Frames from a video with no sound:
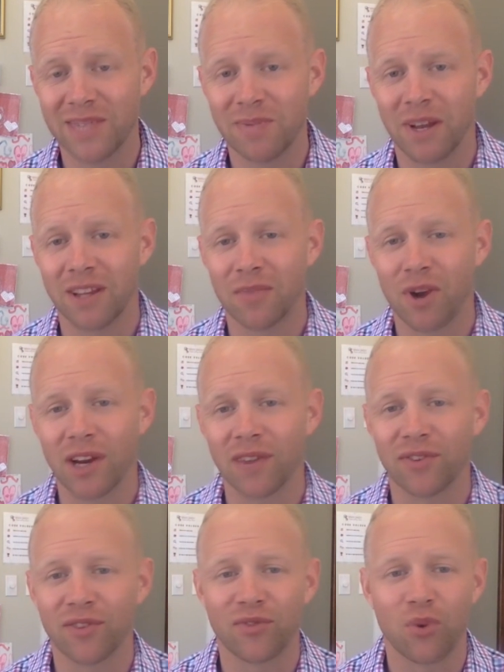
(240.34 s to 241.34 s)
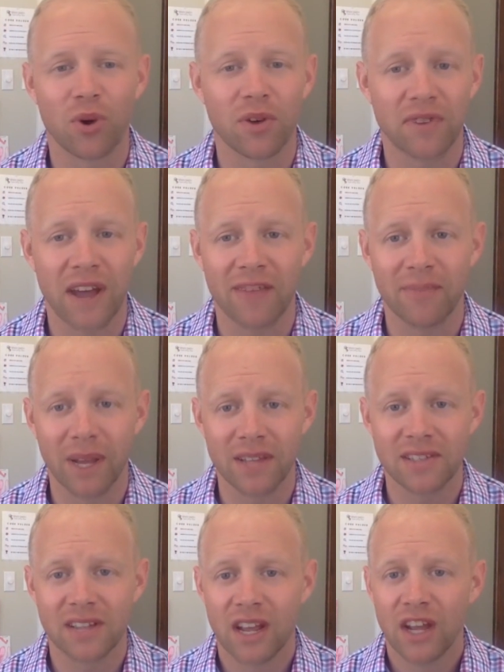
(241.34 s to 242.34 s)
it's been on the market for 4 or 5
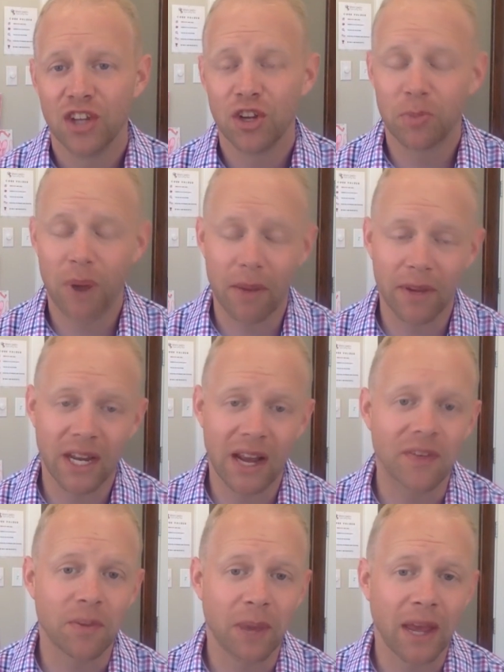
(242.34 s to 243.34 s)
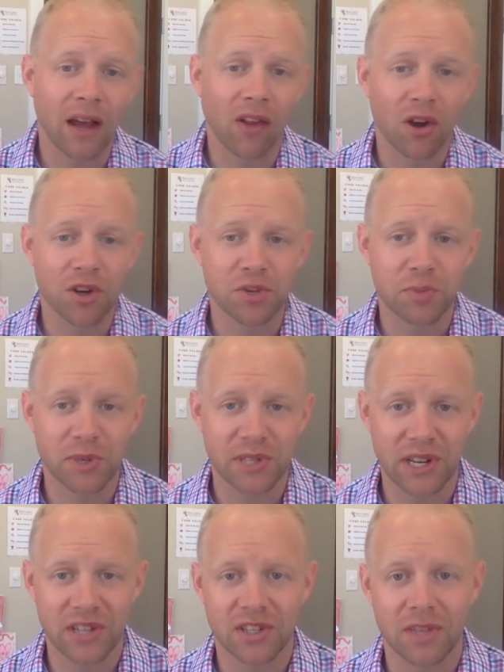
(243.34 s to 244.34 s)
months, you're probably going to have to pay a larger
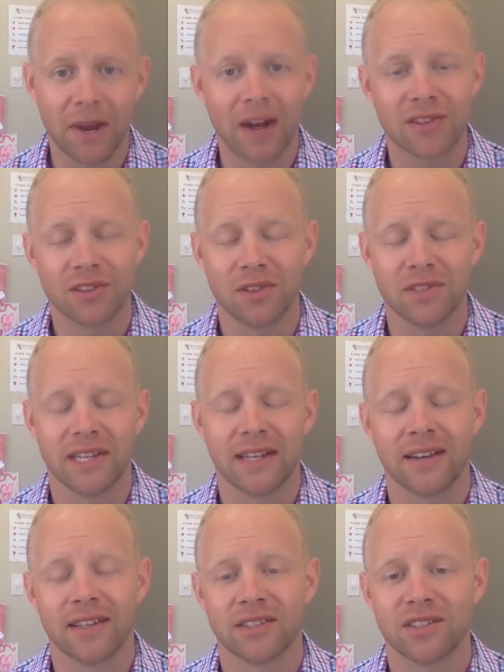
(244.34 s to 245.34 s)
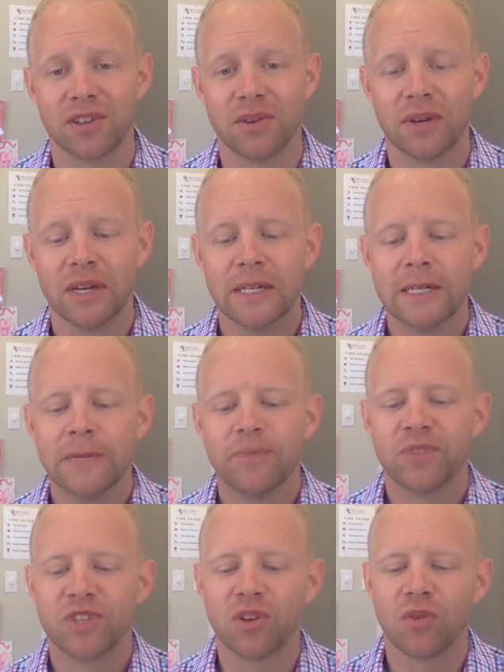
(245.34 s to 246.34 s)
percentage of the buyer's closing costs. So
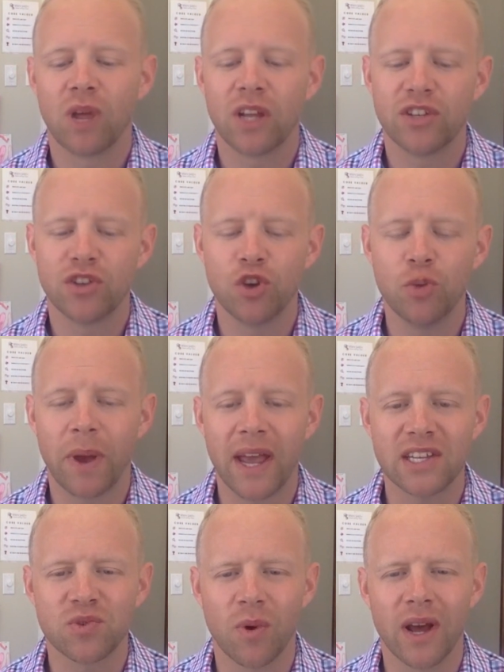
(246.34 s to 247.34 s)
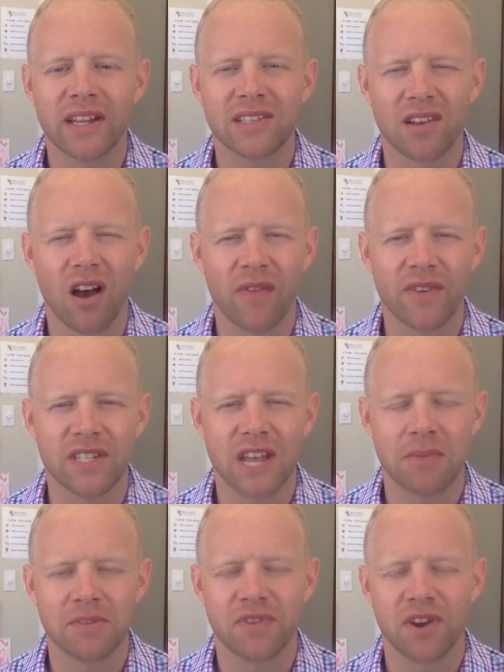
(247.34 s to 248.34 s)
who pays what is
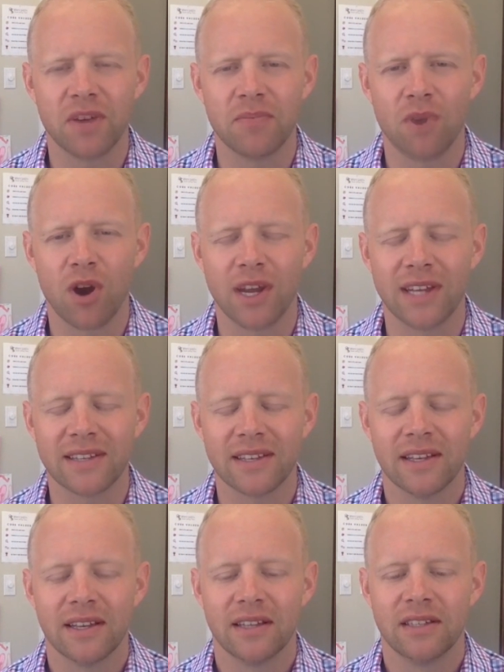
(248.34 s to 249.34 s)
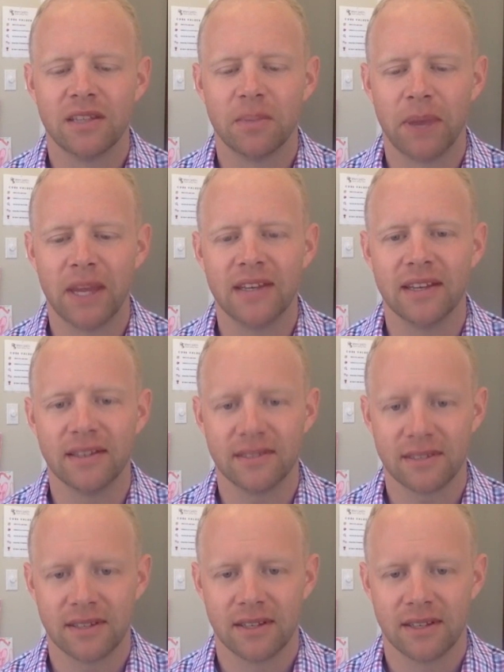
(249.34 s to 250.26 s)
oftentimes very market dependent.